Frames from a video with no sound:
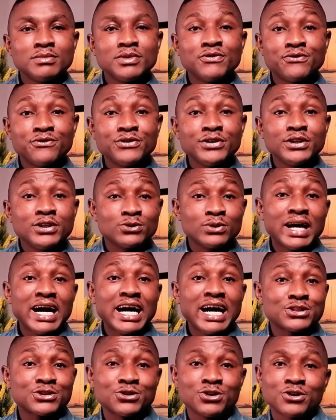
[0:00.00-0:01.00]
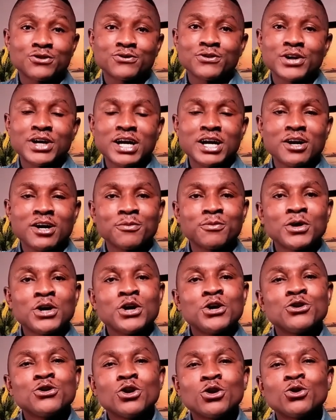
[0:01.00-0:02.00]
be free to ask God for help,
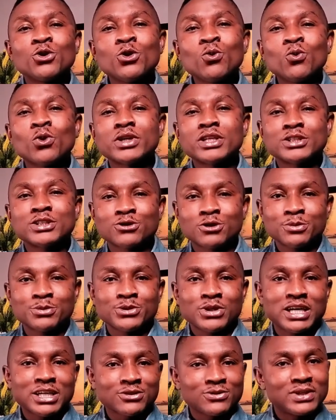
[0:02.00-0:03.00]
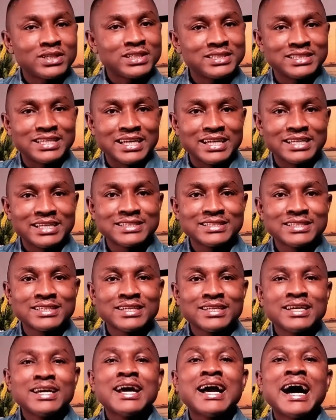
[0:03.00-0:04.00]
you're doing what the scripture actually says,
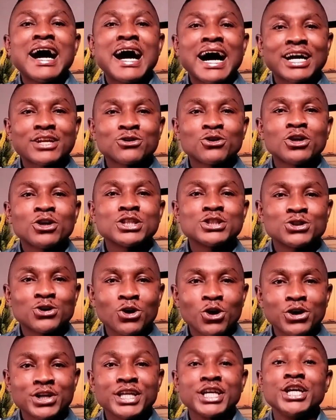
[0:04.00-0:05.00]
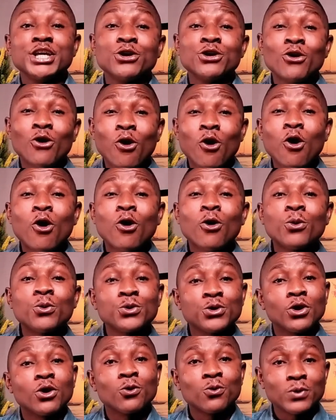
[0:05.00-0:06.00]
acknowledge God in
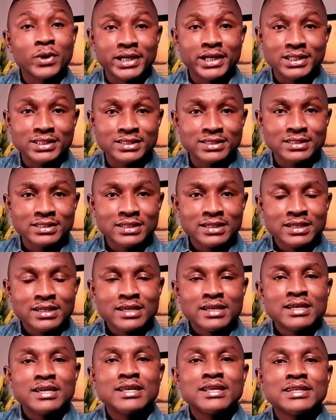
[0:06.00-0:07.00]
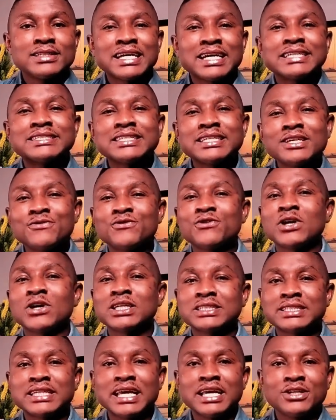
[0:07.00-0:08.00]
all your ways. It is as if you
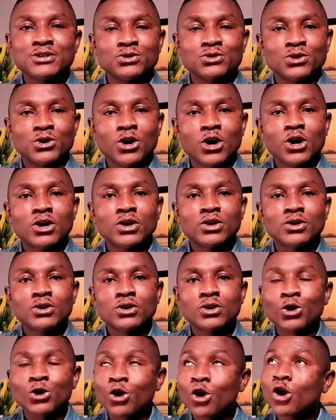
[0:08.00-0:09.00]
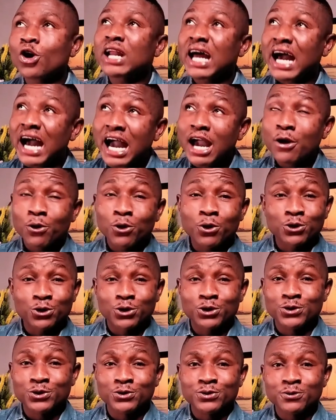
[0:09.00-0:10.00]
are saying to God, God, I
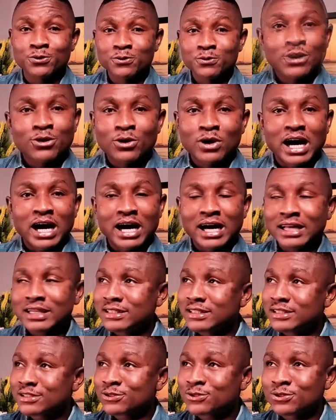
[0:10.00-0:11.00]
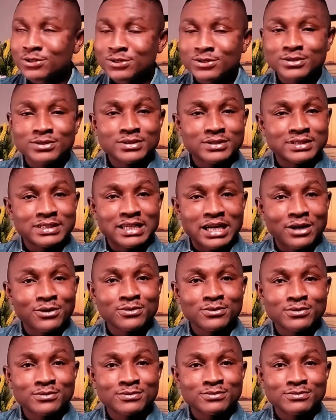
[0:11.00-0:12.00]
honor you. I know this could
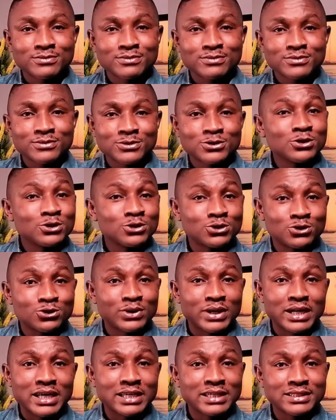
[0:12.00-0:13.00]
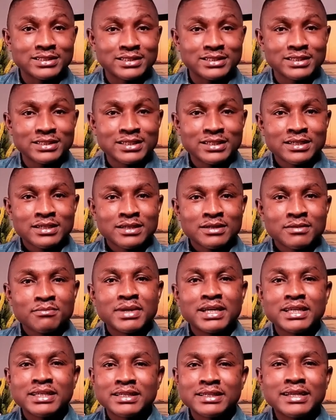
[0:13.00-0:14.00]
sound so strange,
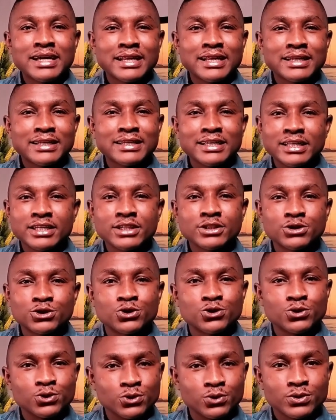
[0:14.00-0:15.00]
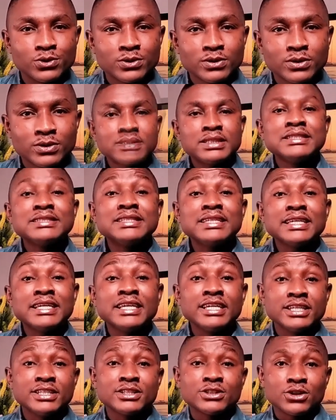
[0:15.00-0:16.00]
but then it is true. Since
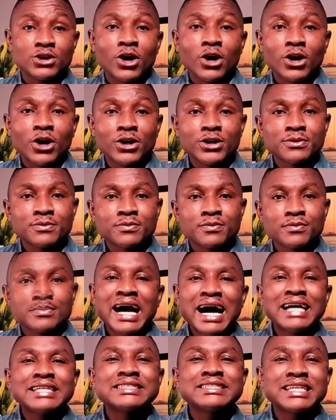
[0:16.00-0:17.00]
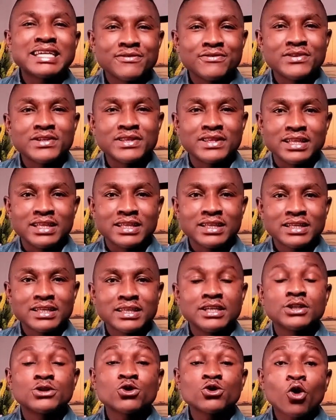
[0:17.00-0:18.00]
He is God, He has
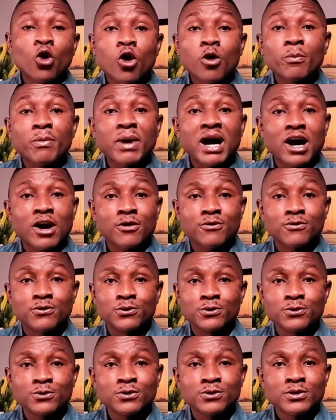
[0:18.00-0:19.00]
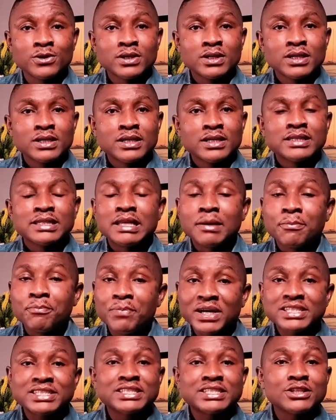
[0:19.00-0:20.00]
everything, He's all-powerful. The
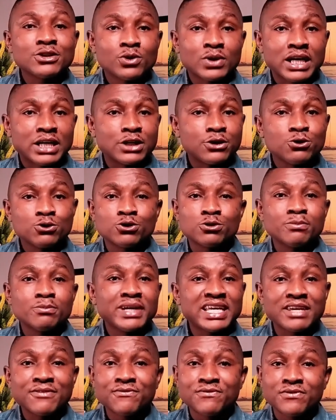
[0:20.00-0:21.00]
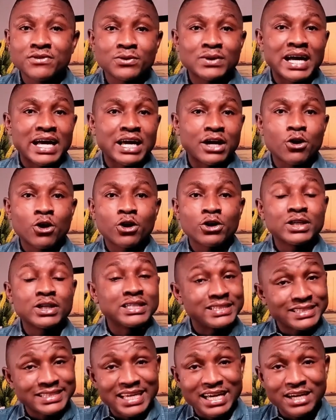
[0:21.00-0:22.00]
best thing you can do to make Him feel like God
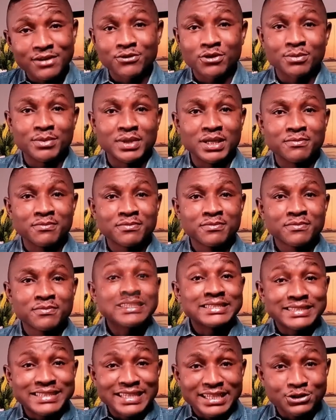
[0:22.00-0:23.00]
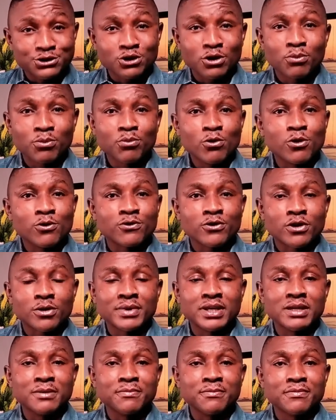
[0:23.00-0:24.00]
is take from Him and take some more
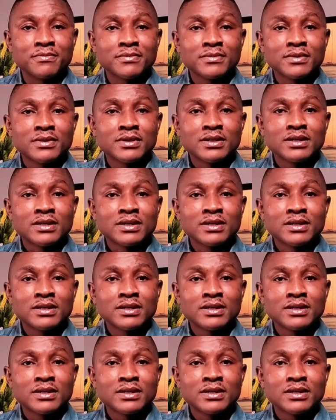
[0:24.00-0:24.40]
from Him